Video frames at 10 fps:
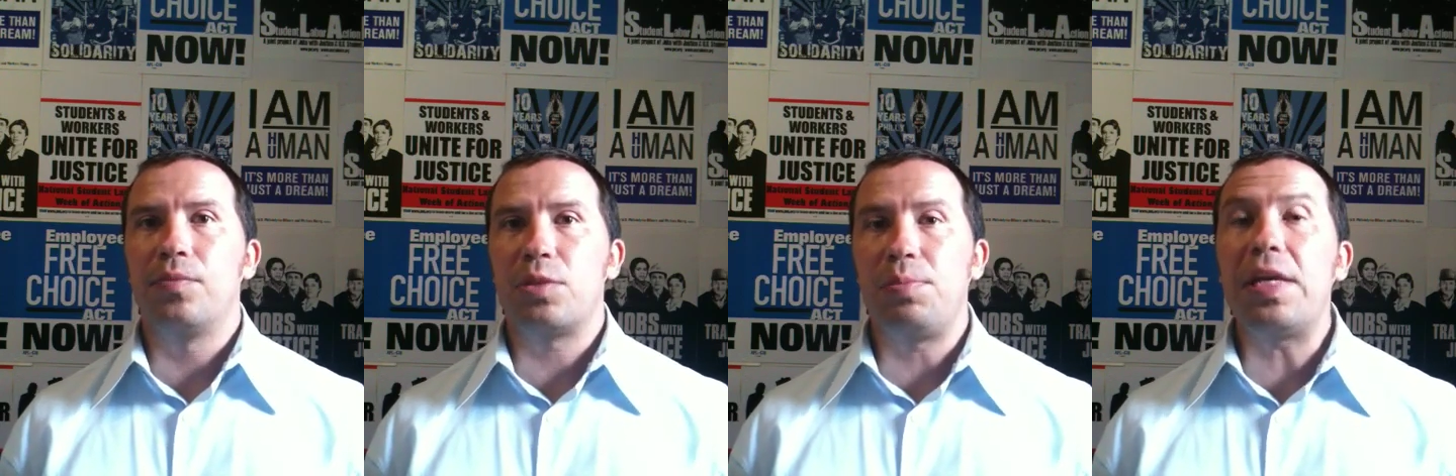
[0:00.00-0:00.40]

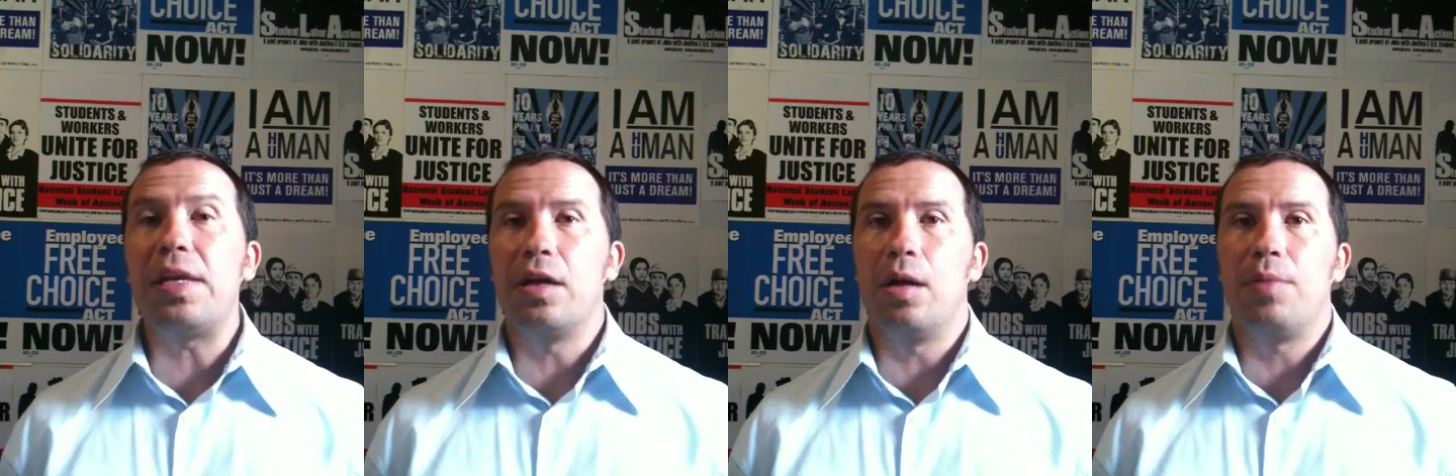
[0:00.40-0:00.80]

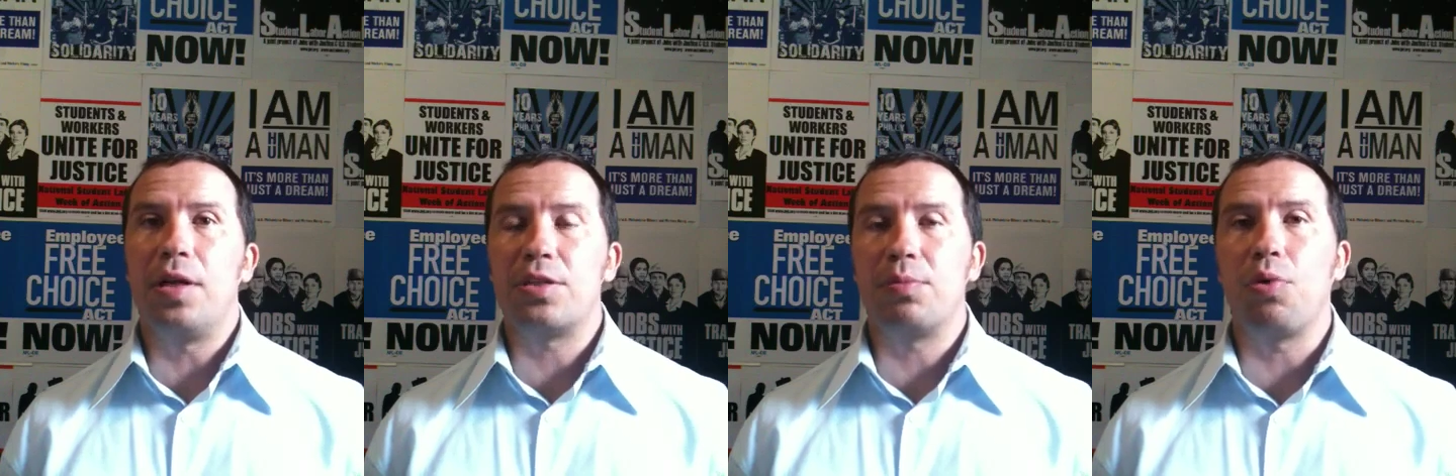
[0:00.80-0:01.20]
speaking up
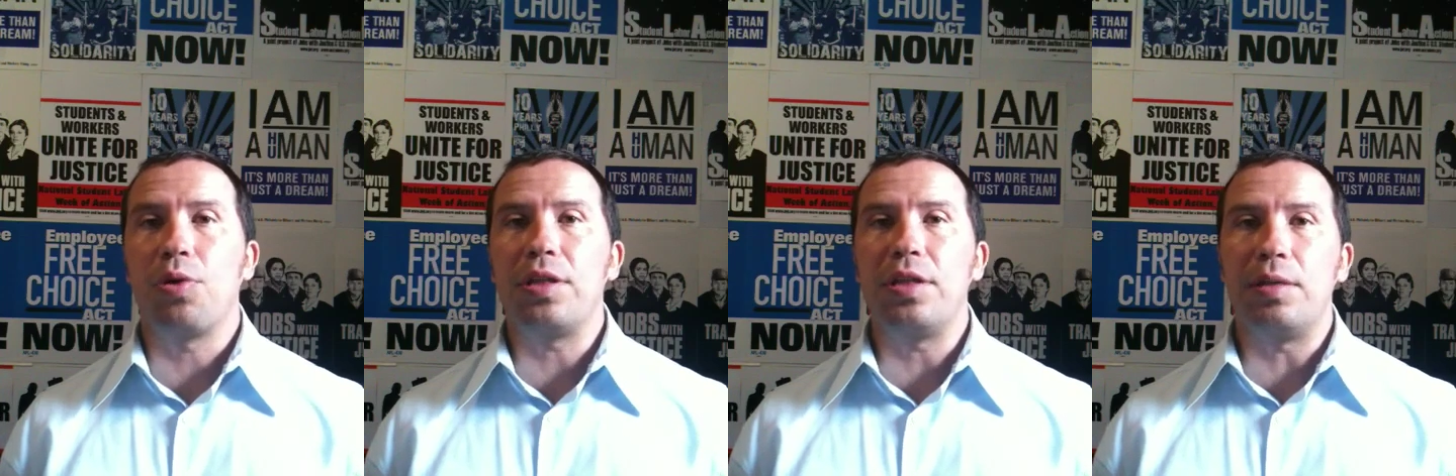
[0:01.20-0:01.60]
and
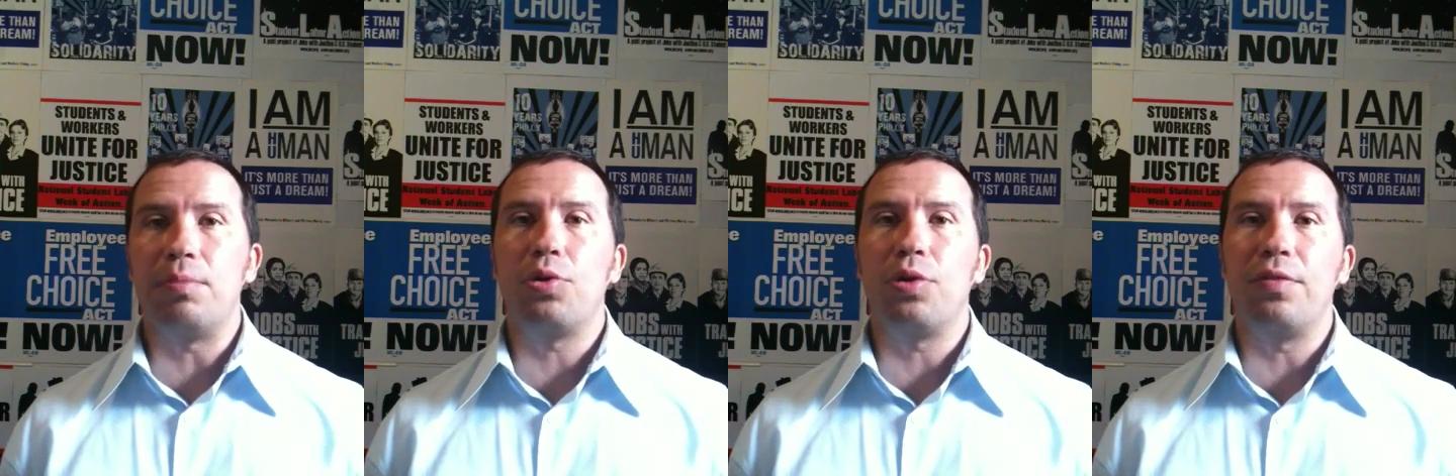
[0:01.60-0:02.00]
supporting the
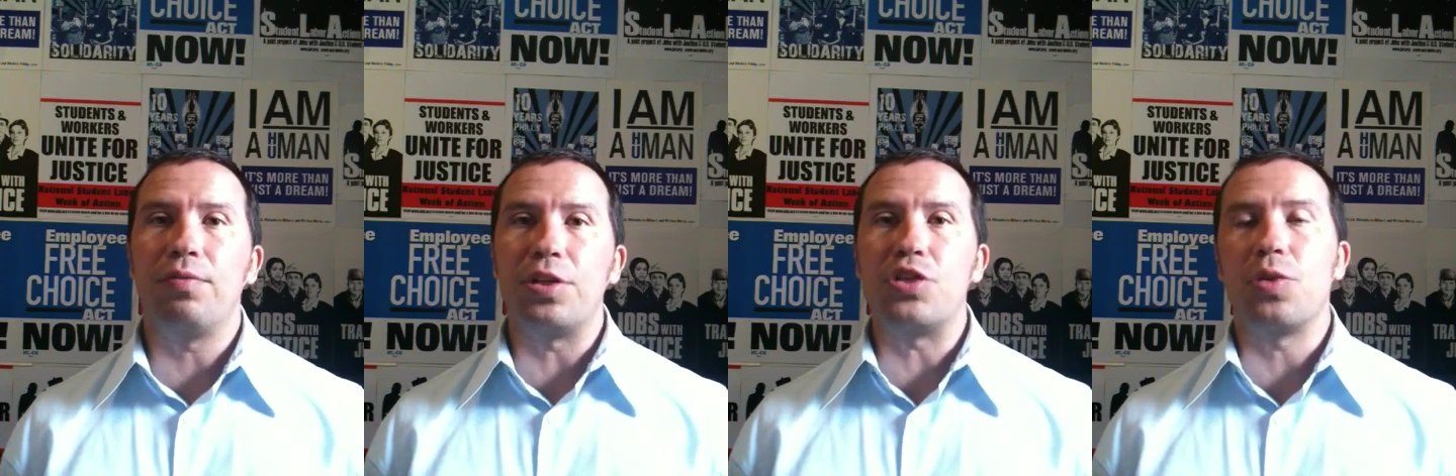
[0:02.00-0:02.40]
Employee
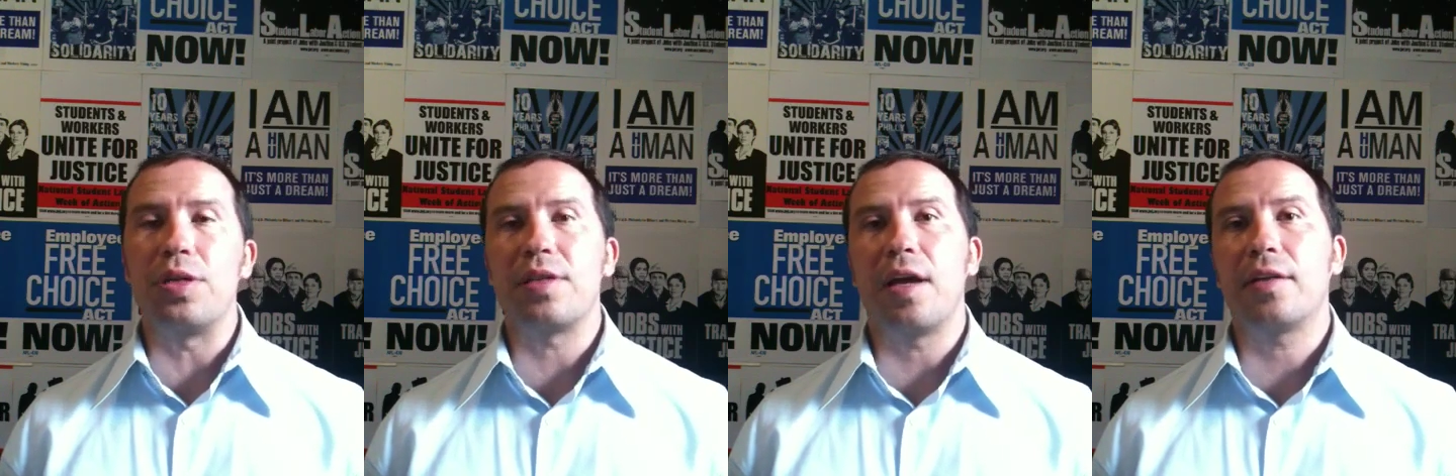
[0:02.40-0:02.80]
Free
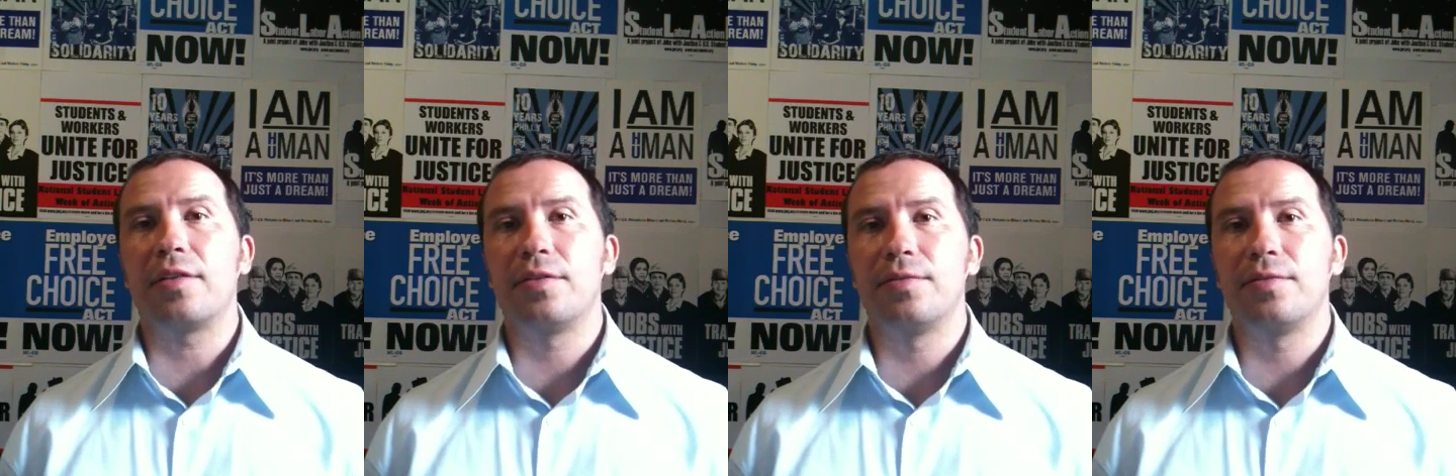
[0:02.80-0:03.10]
Choice Act.